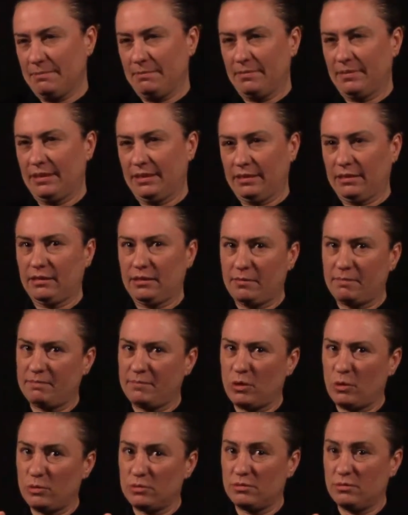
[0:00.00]
I think
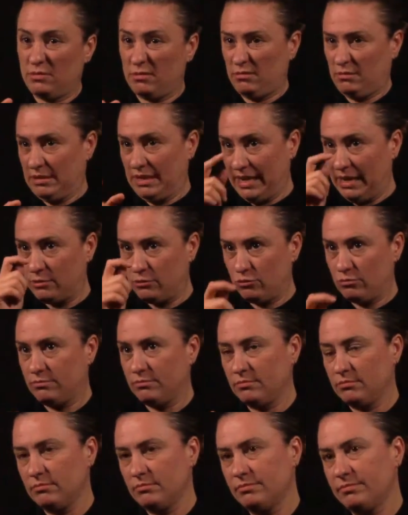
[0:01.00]
that's something really
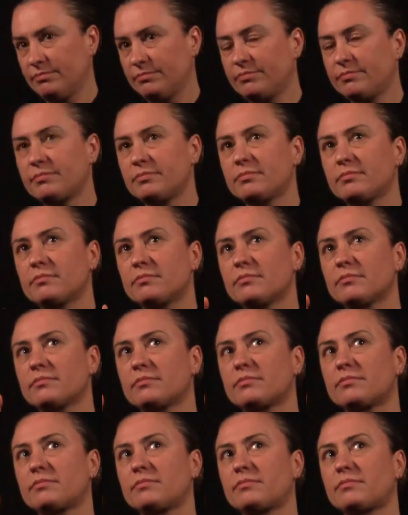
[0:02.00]
important, just that
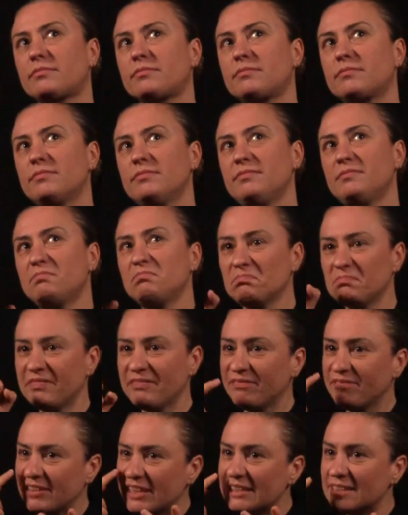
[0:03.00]
acknowledgement.
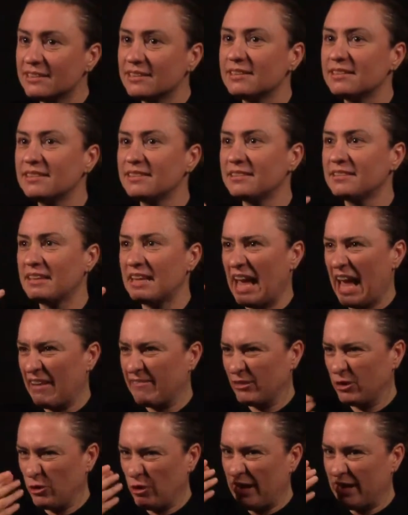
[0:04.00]
Just if you
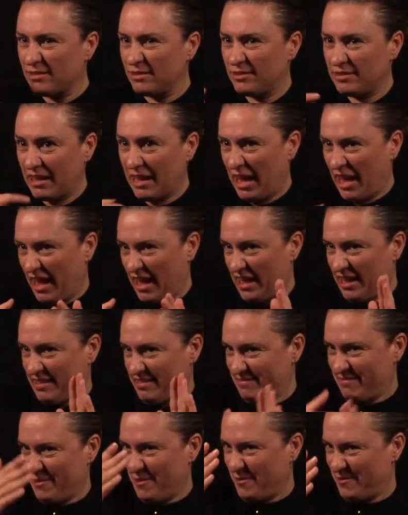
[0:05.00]
visit someone's house, you always
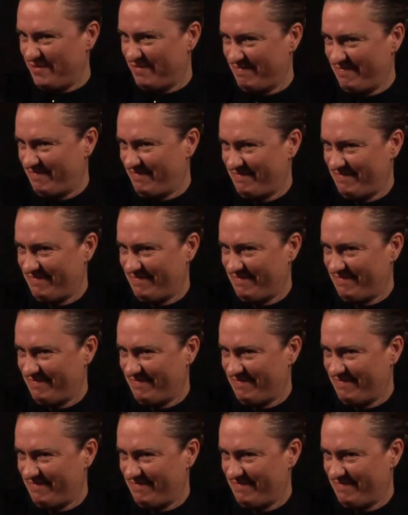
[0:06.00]
let them know when you're